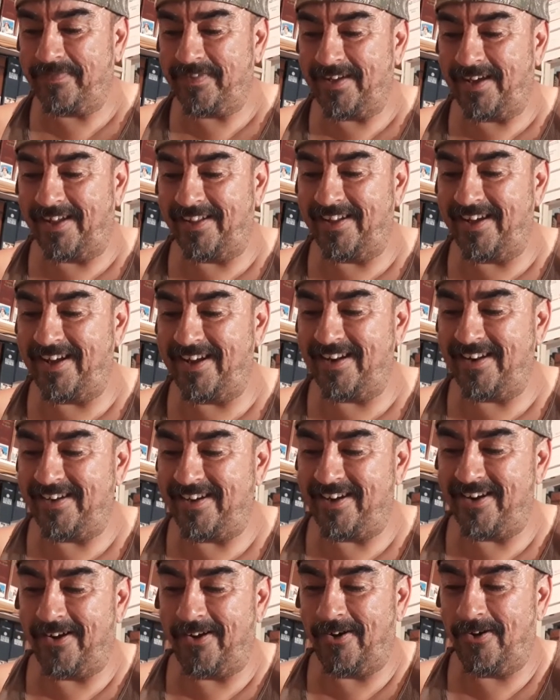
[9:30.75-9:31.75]
And then,
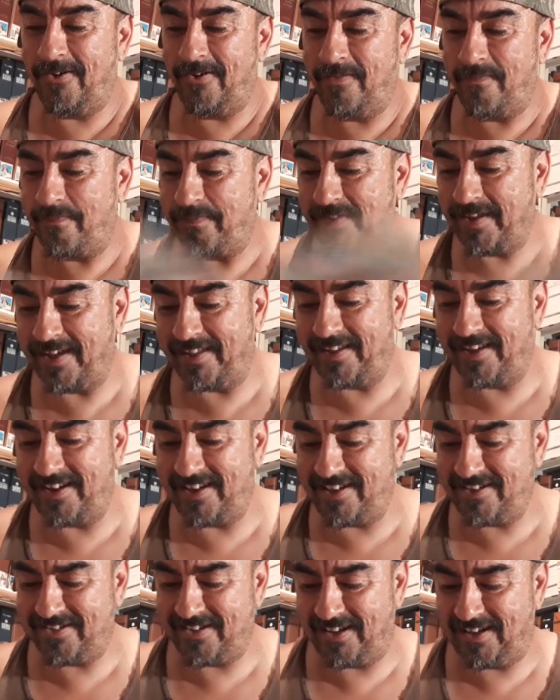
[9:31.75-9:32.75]

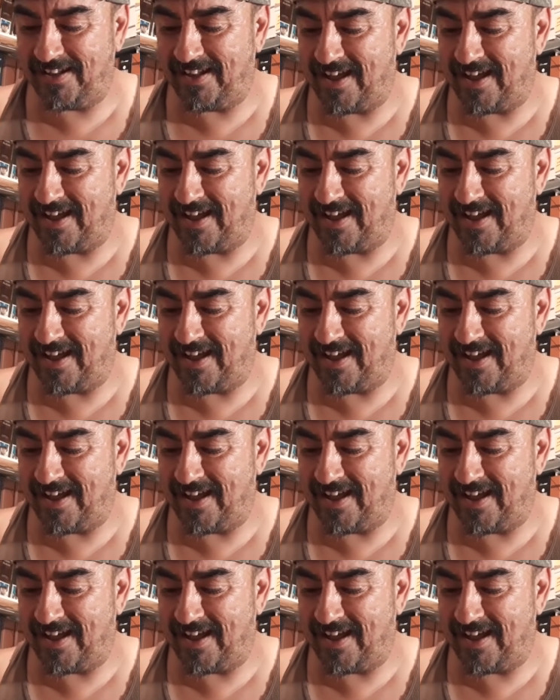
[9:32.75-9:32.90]
he's all